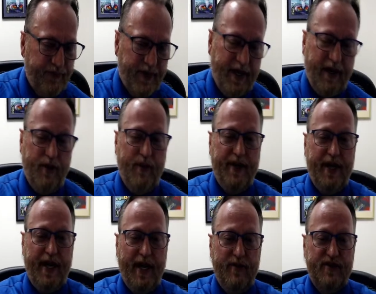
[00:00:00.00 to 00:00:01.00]
Hell, why not?
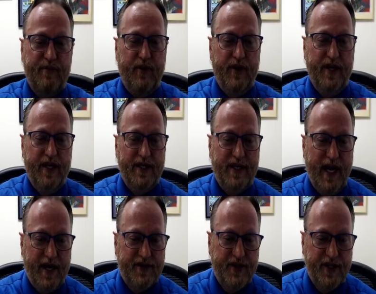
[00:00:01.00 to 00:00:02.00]
I was born in a
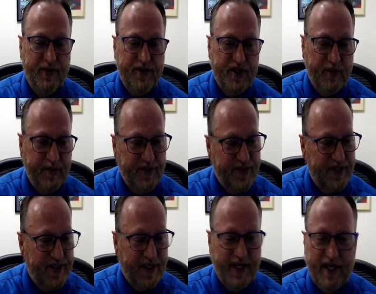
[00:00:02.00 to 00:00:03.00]
taxi, used and abused as
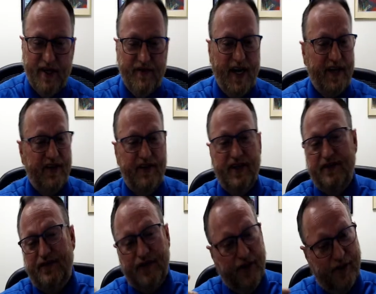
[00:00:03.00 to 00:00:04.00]
a kid, and if I can do this,
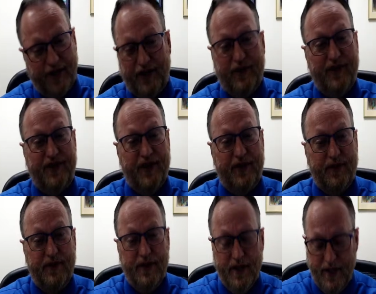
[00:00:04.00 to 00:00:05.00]
you can do it too.
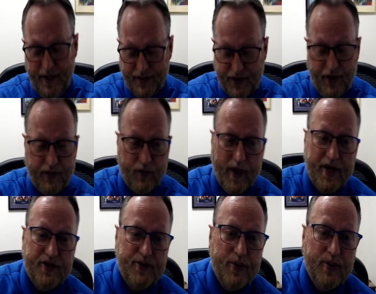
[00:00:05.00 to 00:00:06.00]
It's called
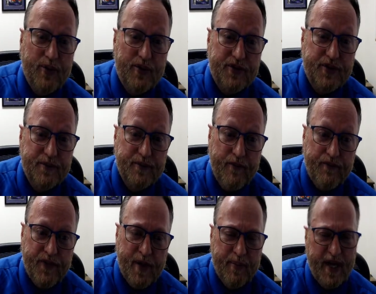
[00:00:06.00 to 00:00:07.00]
raise rules.
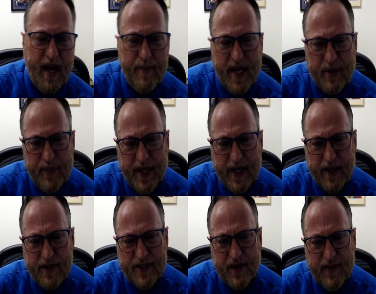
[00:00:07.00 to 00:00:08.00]
But I make
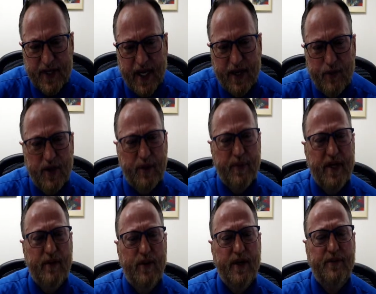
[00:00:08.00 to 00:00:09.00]
millionaires every day. You want to be
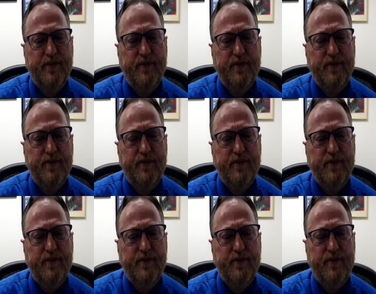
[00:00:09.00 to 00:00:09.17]
one?